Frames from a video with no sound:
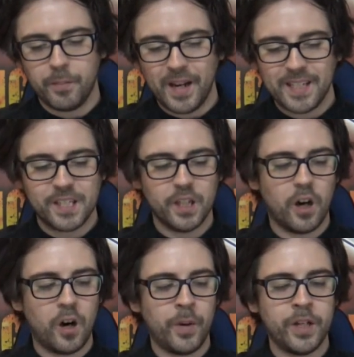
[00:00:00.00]
mighty
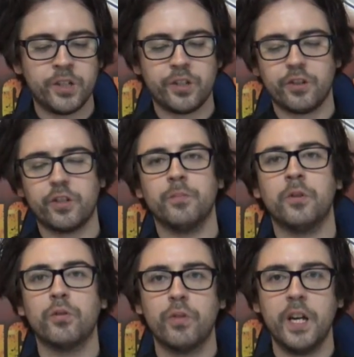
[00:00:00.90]
armies, there's some
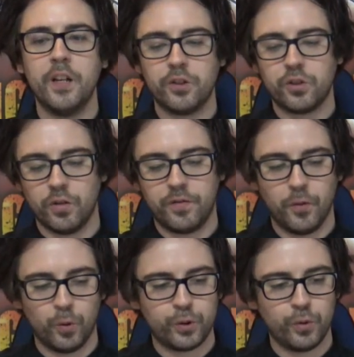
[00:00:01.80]
great sort of
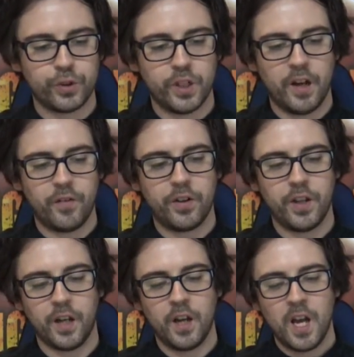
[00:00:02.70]
photos and
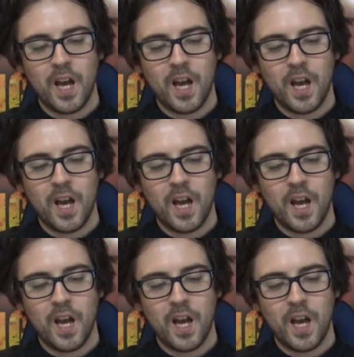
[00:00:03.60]
everything,